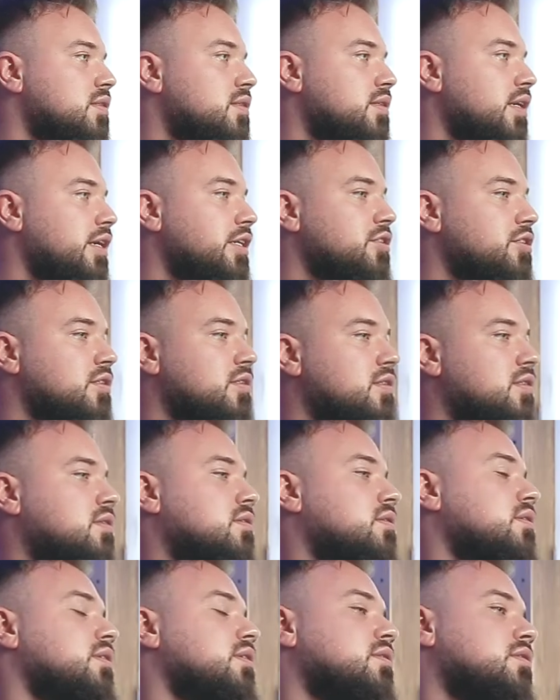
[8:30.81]
stage it's
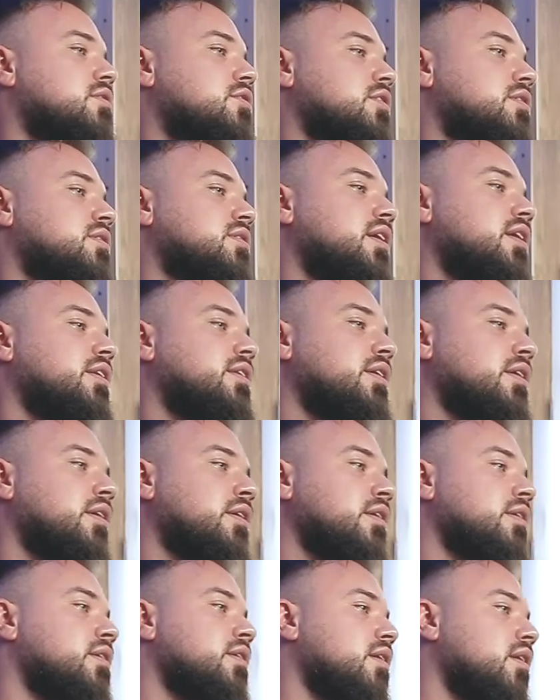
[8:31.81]
just
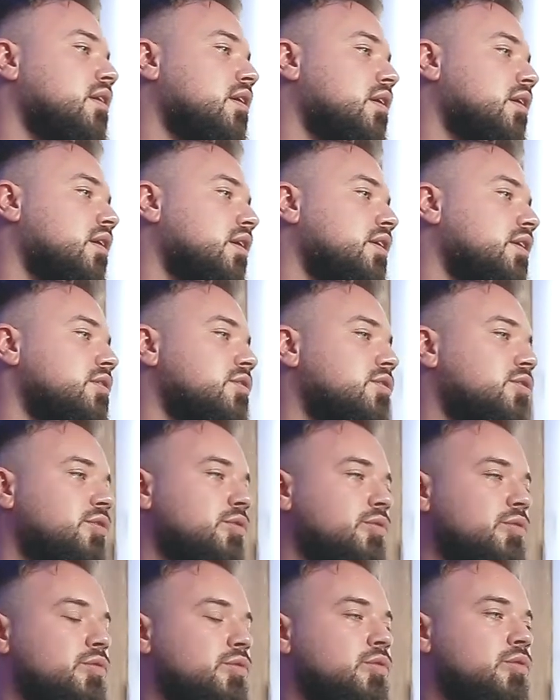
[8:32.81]
getting
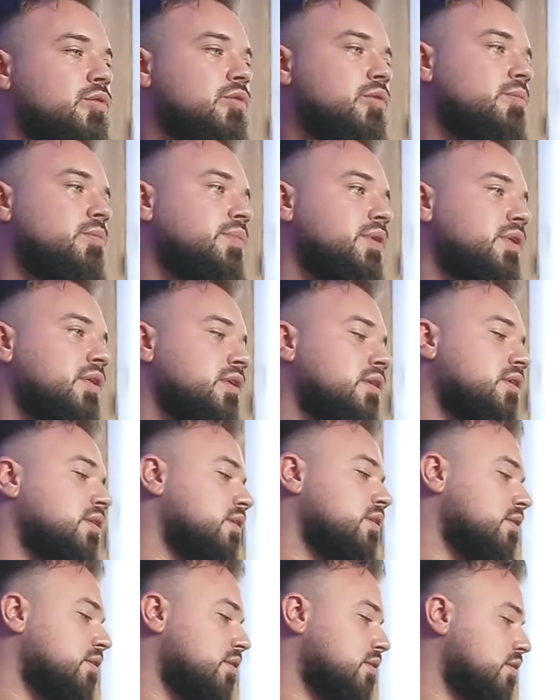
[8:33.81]
into
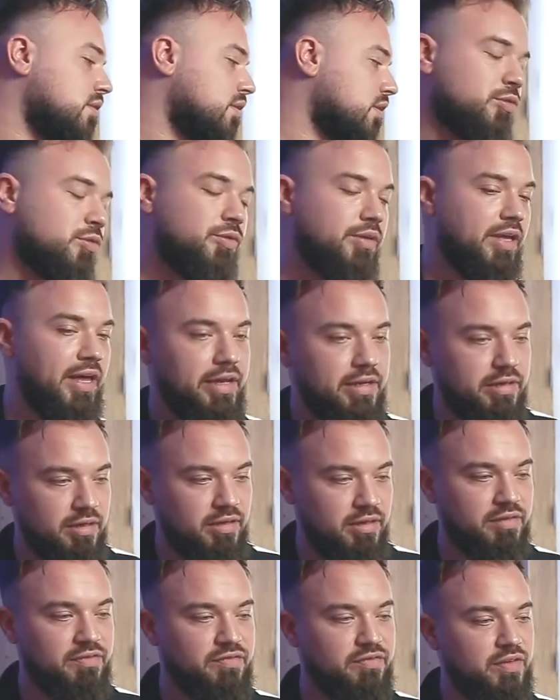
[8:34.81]
being
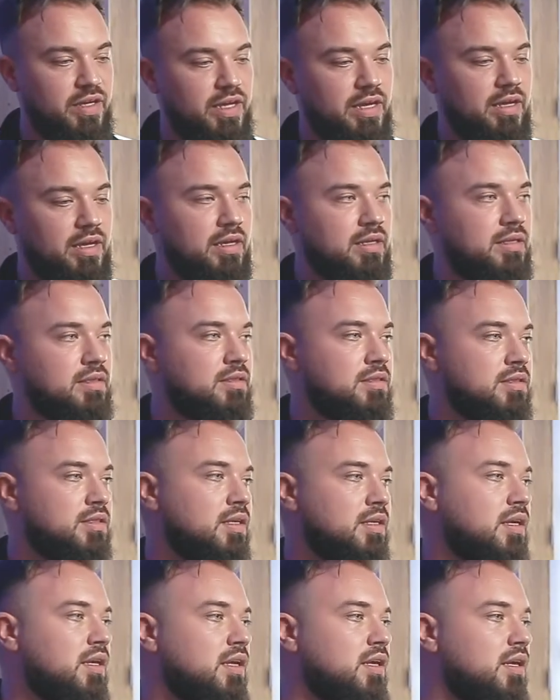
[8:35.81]
creative and
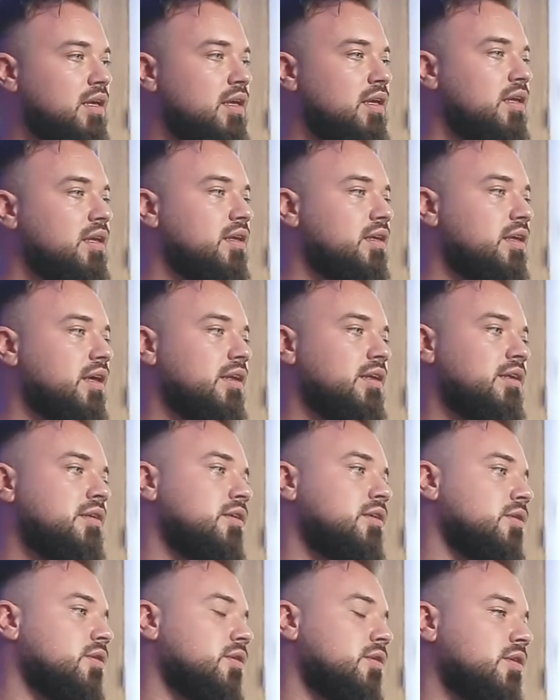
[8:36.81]
getting
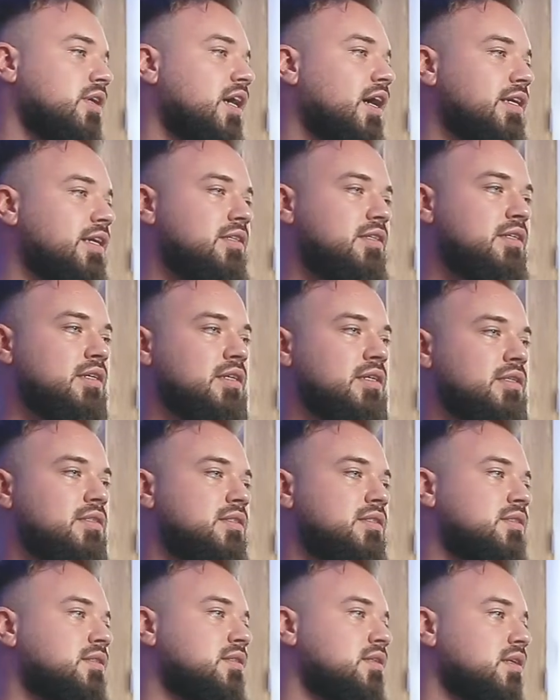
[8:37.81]
your
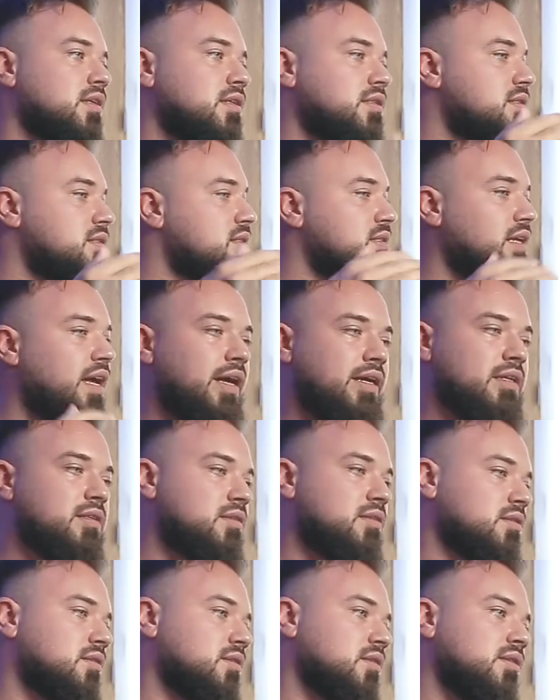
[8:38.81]
ideas
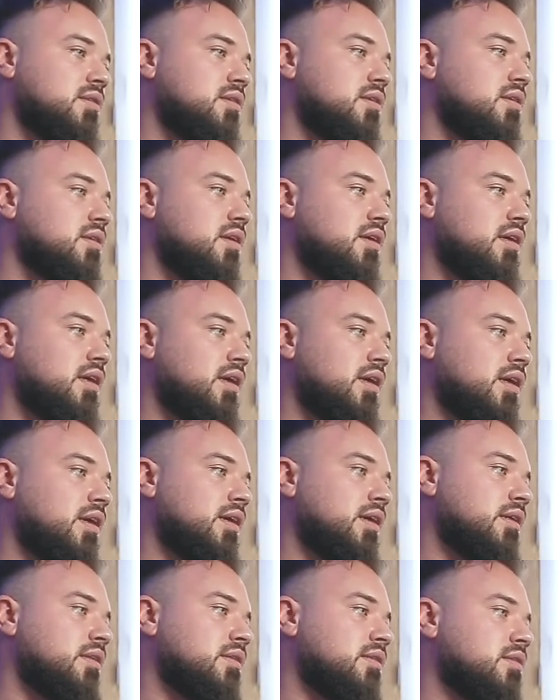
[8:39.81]
stacked
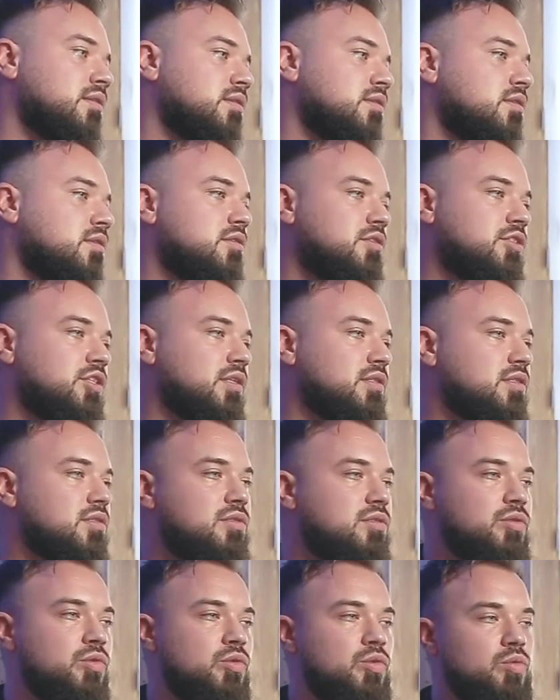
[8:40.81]
and
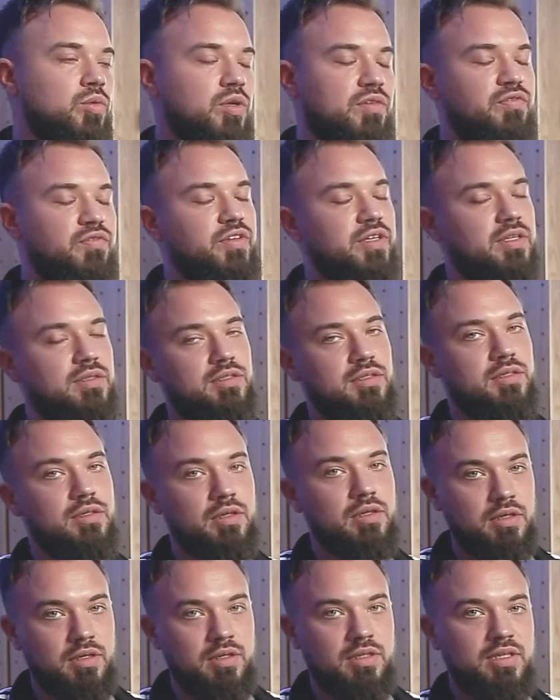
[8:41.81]
just do what feels
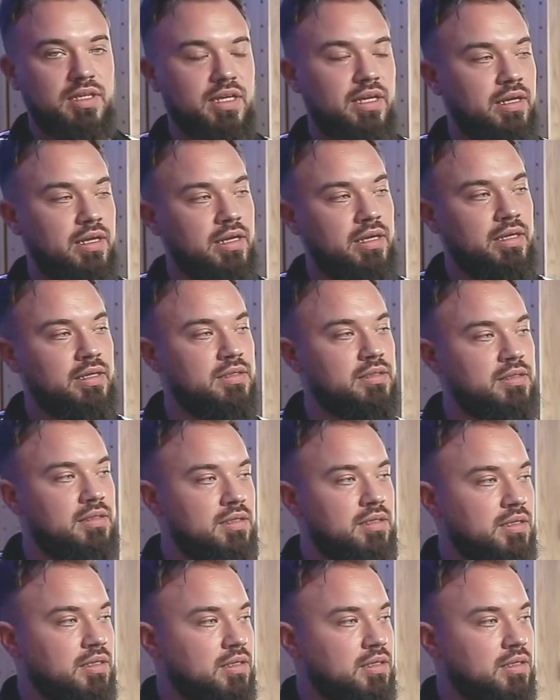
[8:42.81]
good, and